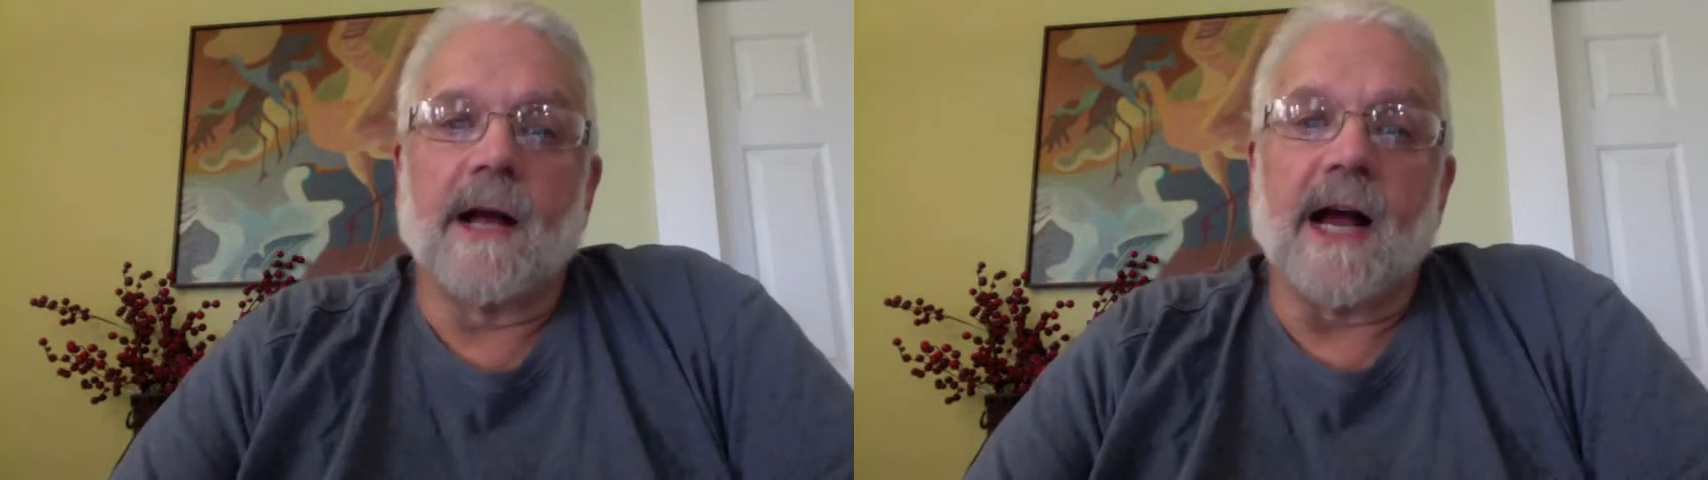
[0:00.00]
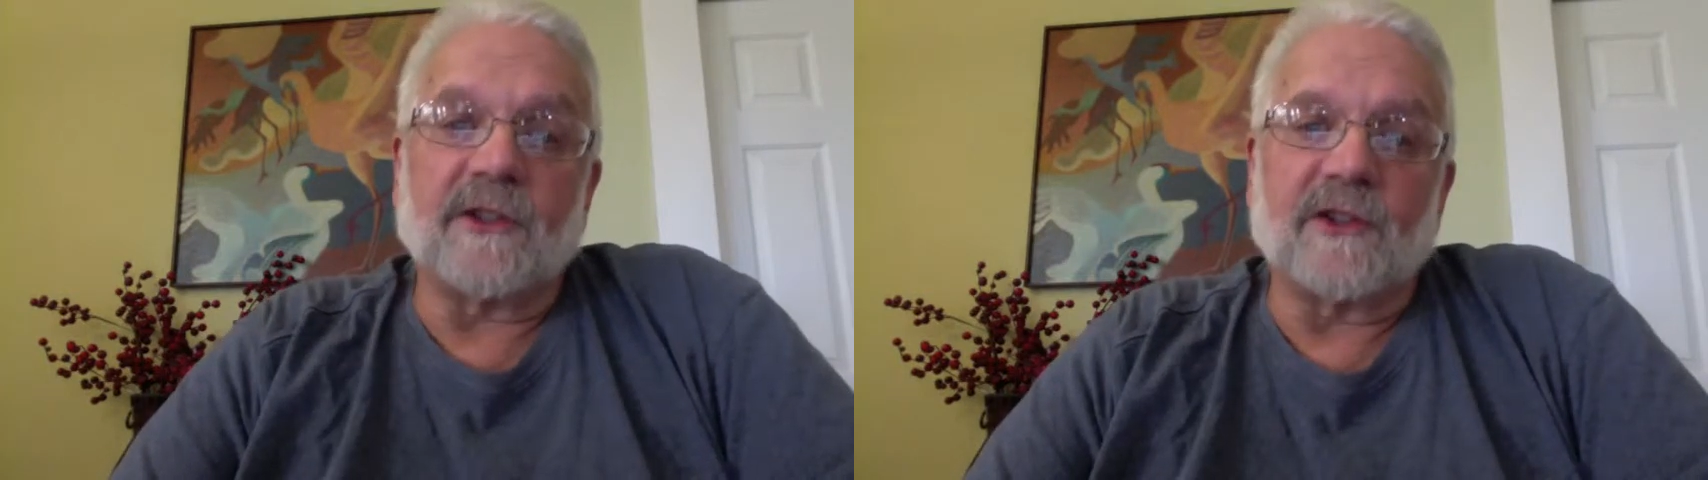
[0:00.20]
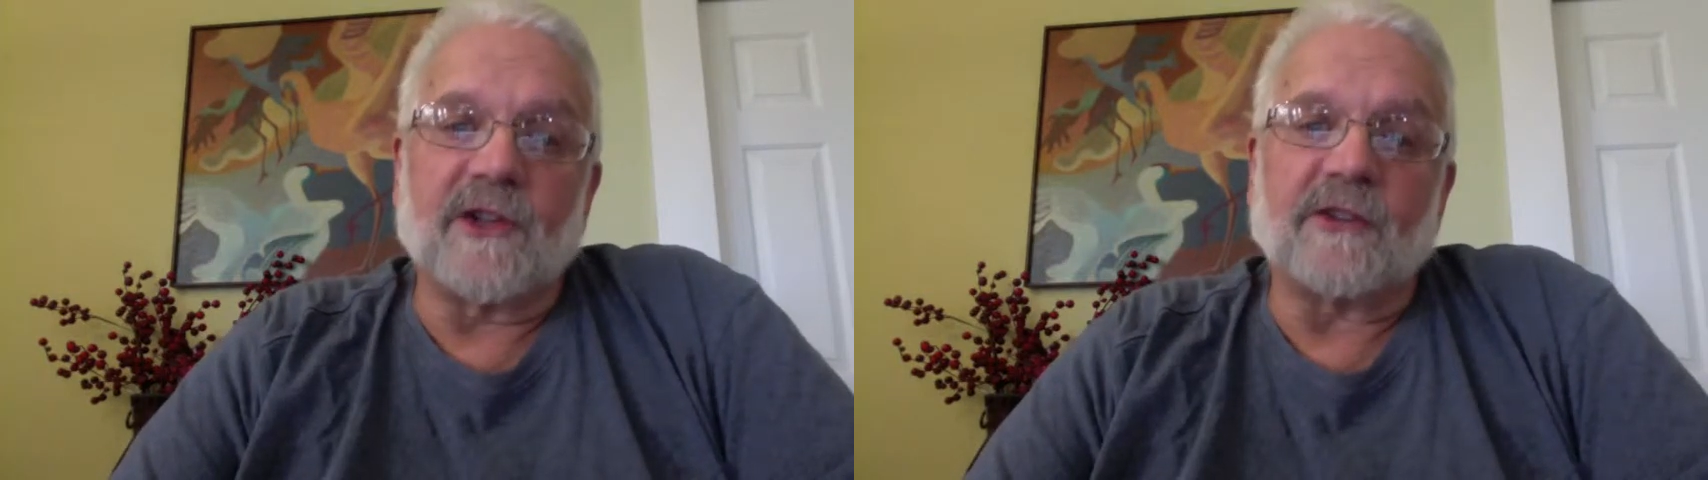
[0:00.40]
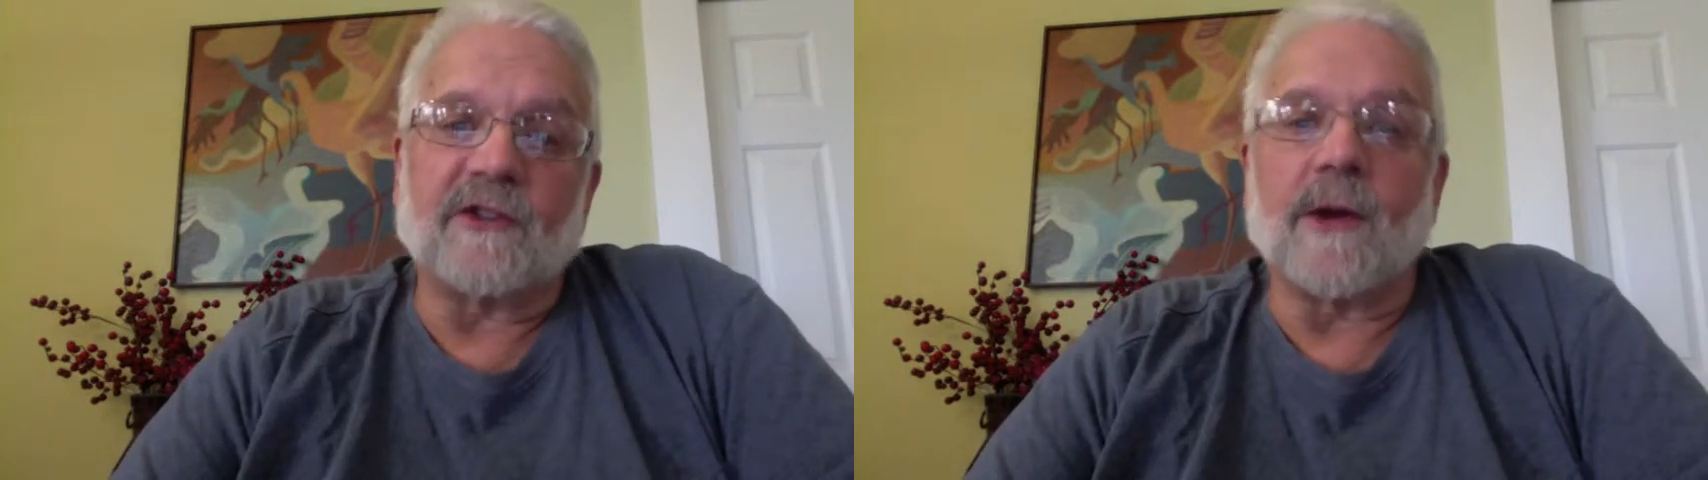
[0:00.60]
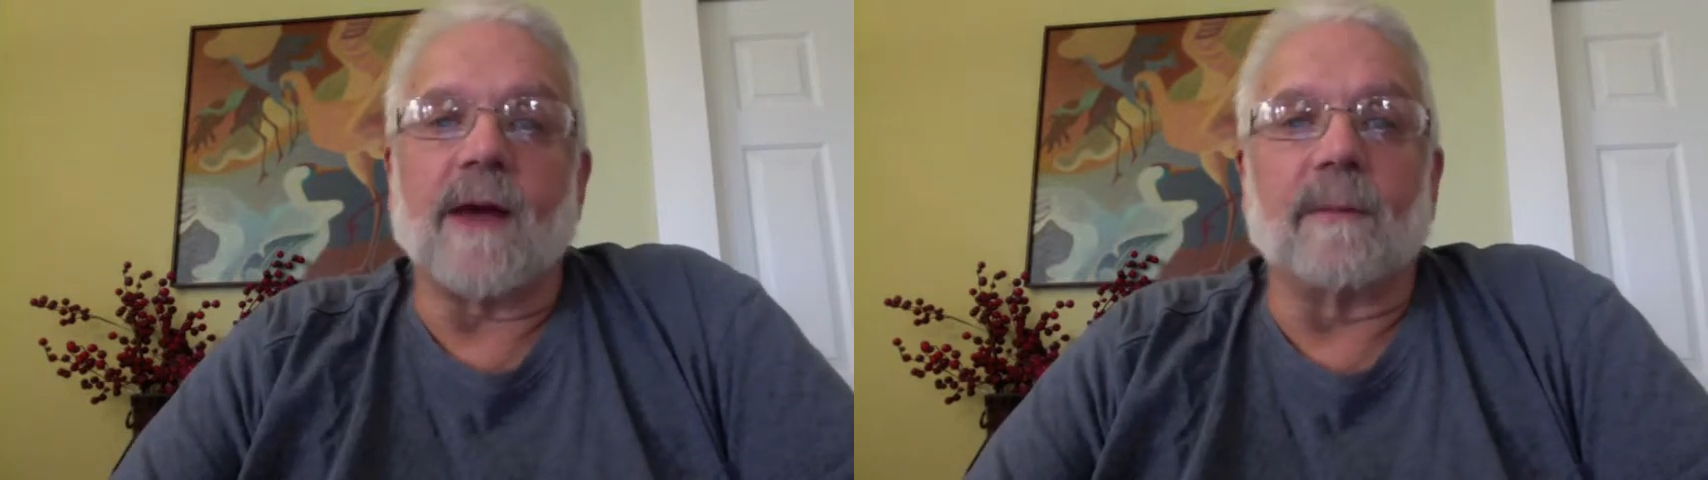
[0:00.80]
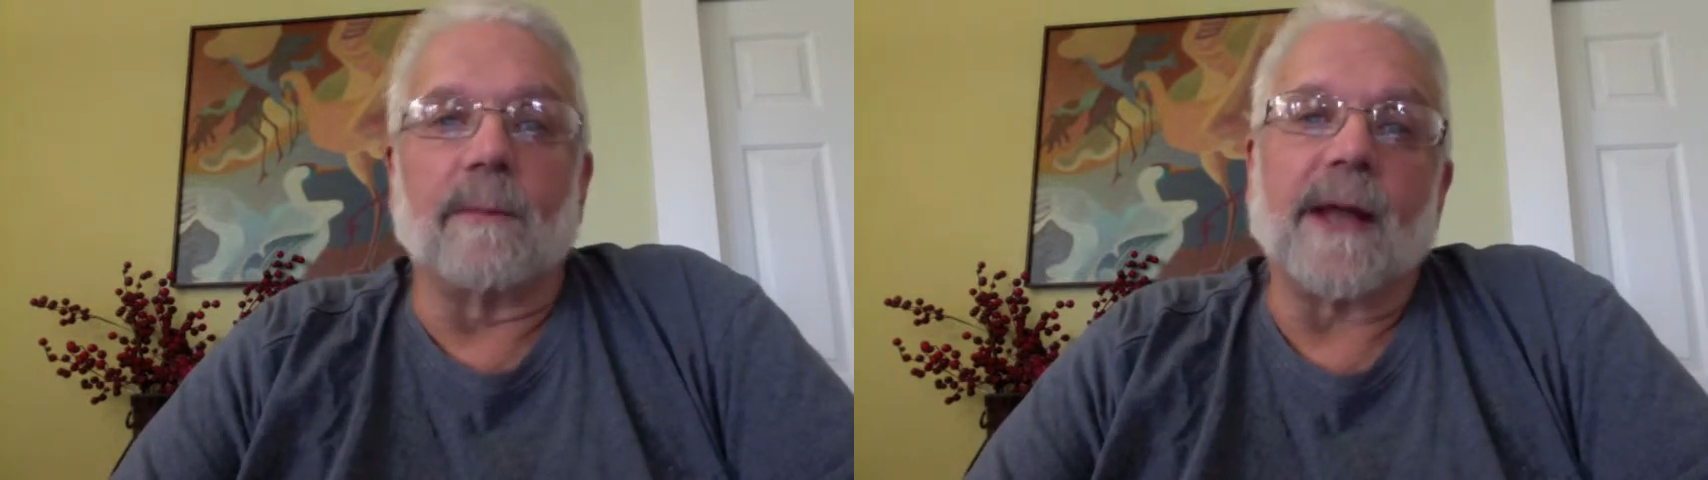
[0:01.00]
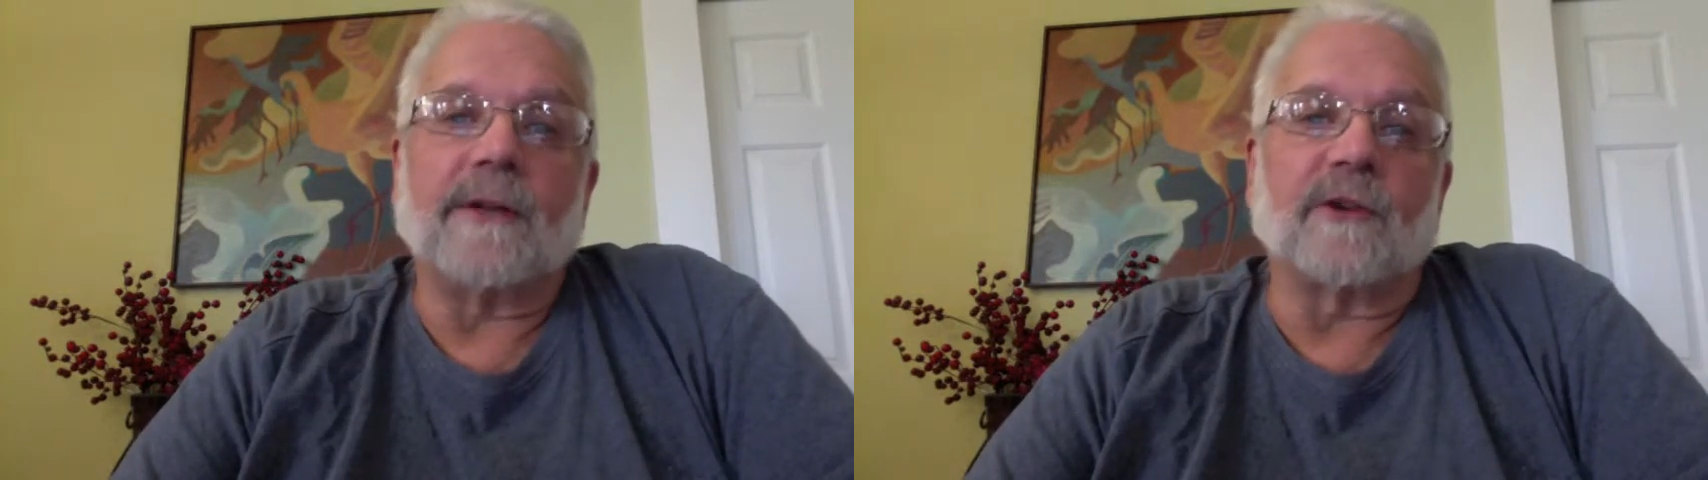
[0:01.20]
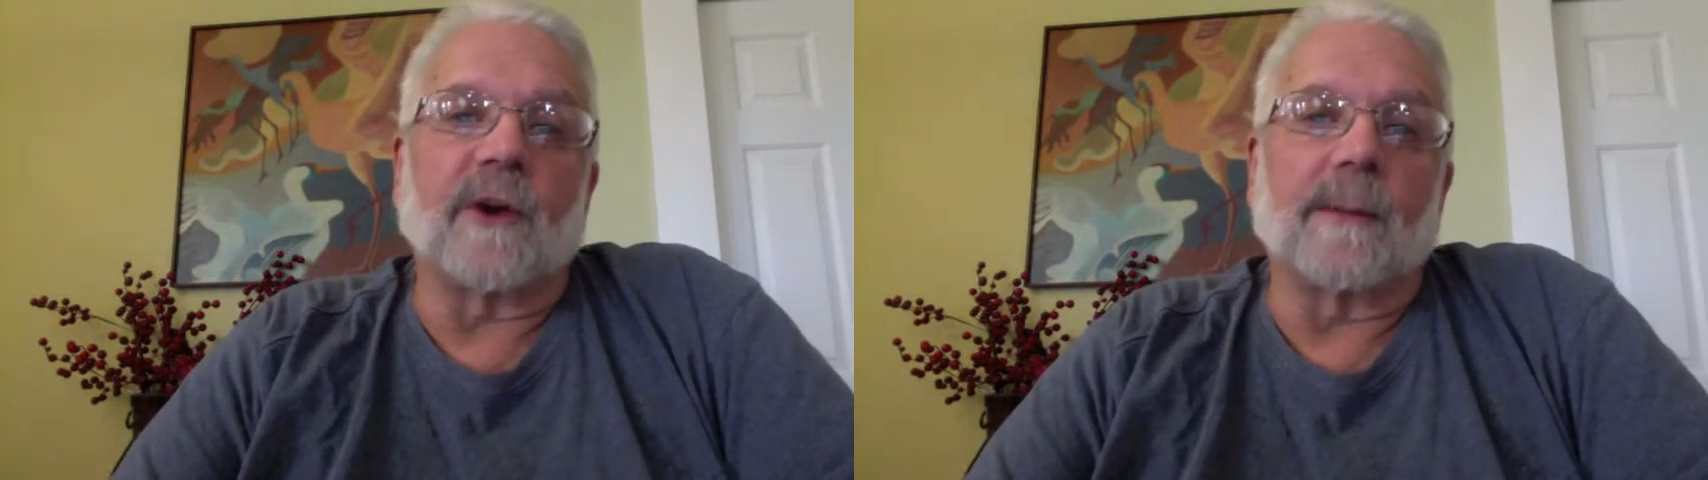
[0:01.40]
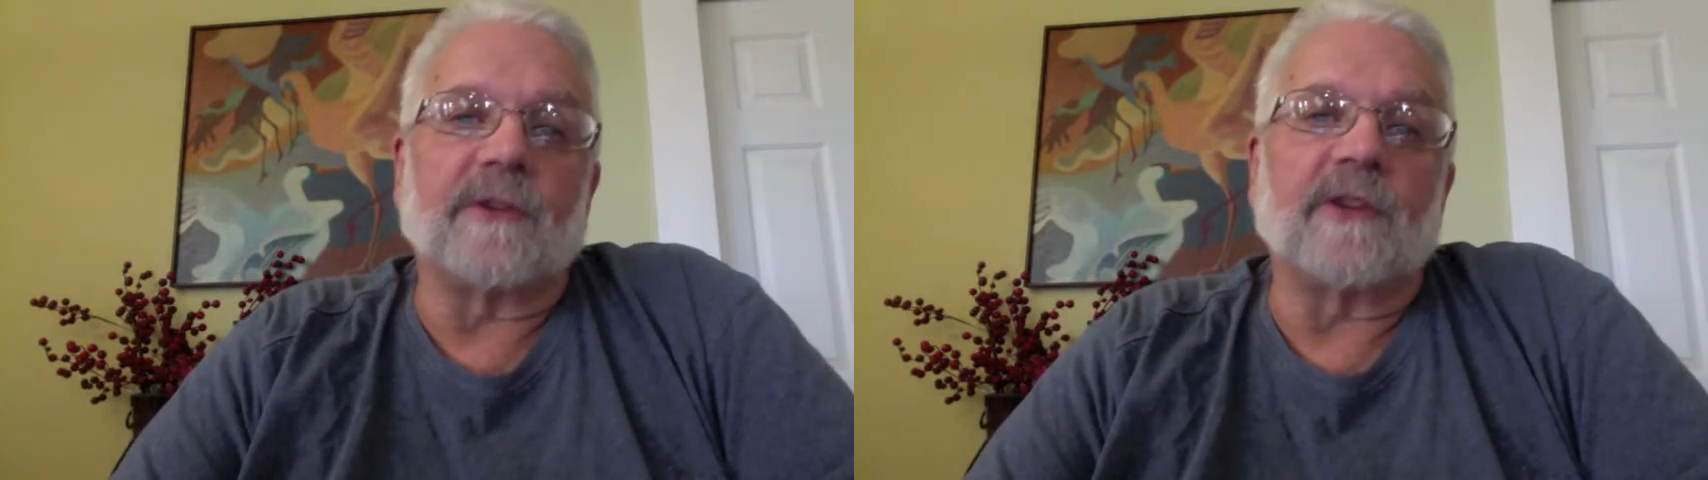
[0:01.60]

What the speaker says: I suggest you have a brainstorming